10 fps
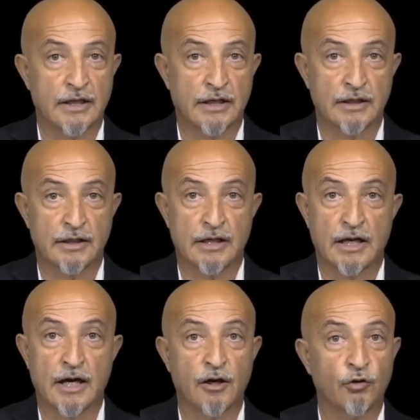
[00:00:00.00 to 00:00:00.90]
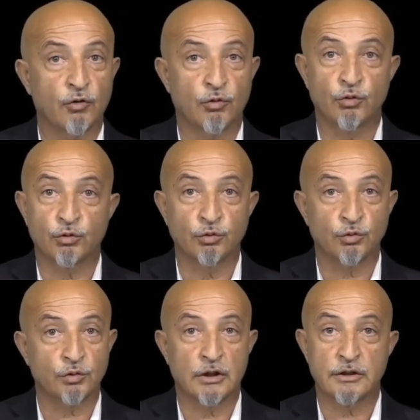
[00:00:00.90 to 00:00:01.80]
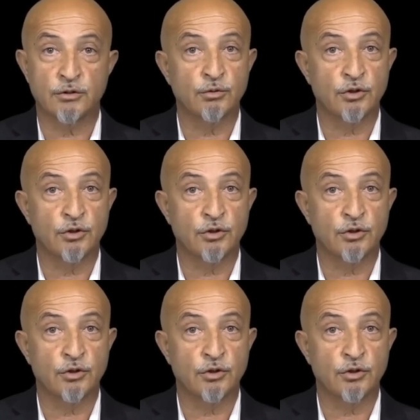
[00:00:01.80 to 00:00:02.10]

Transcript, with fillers: right for women in Islam.